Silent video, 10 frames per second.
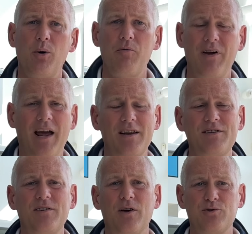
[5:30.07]
in
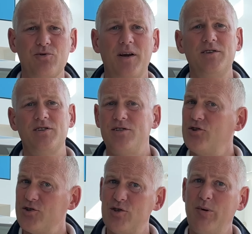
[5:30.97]
reality those ranges
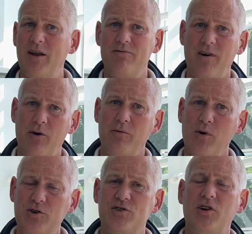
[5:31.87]
does depend very
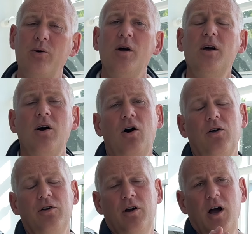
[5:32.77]
much so
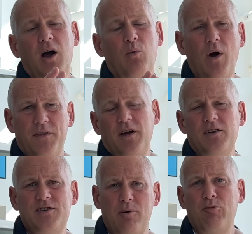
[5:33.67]
on weather
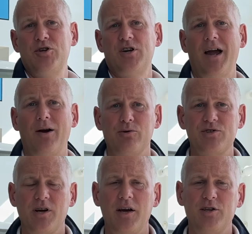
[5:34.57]
and temperature
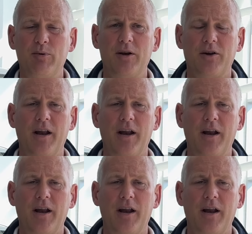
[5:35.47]
outside, depending on